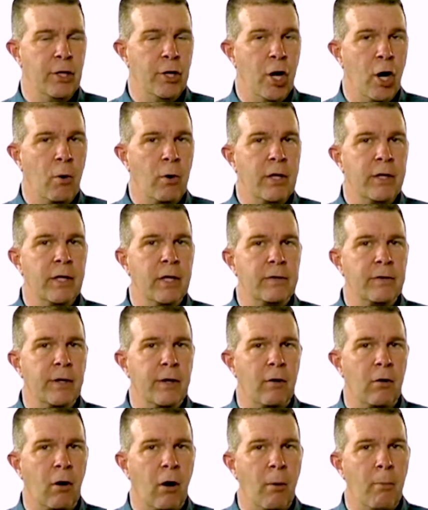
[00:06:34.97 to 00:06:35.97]
knowing that
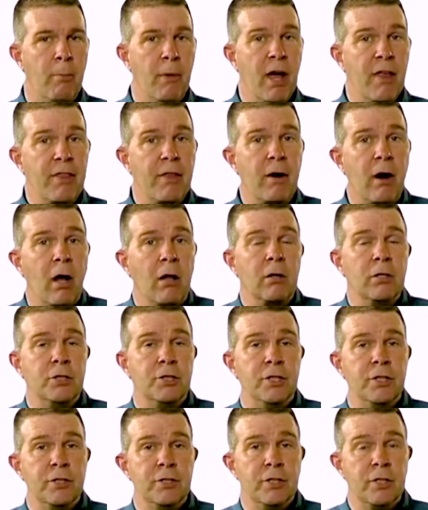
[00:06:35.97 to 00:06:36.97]
there are
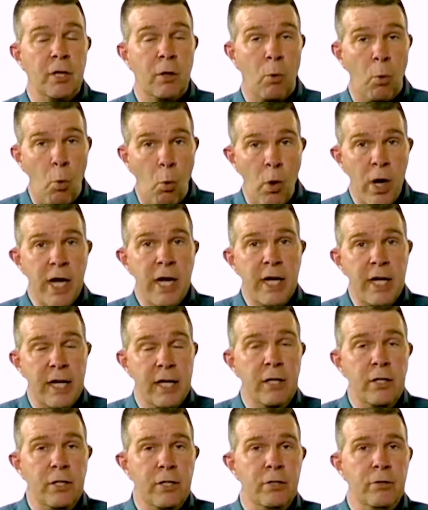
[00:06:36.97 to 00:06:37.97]
methodologies that we
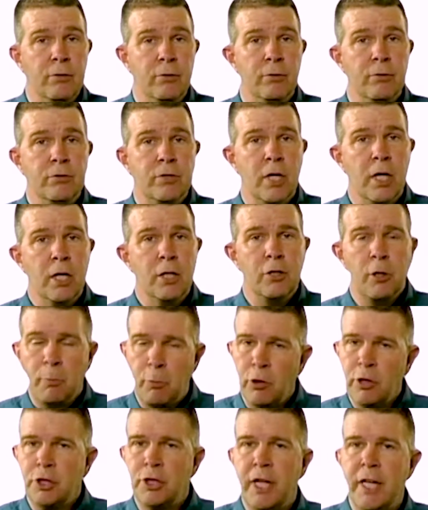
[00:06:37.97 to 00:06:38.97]
can use to
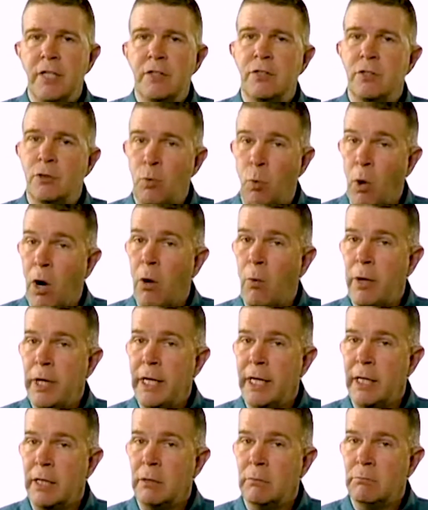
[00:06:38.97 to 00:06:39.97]
put chases where we
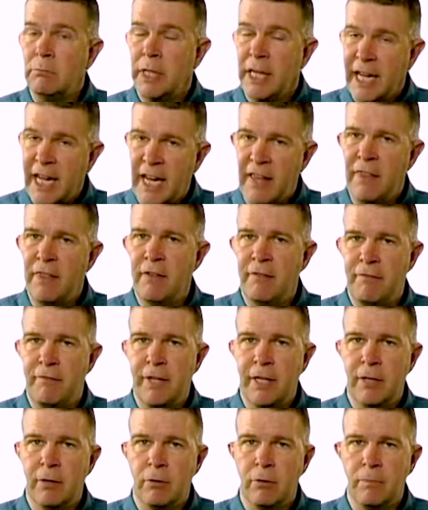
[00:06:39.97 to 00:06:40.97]
need them in the
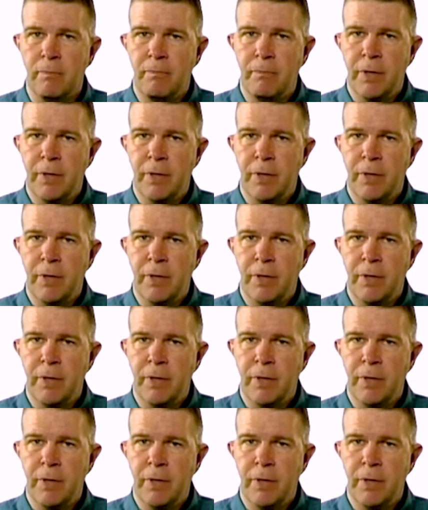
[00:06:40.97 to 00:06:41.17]
field.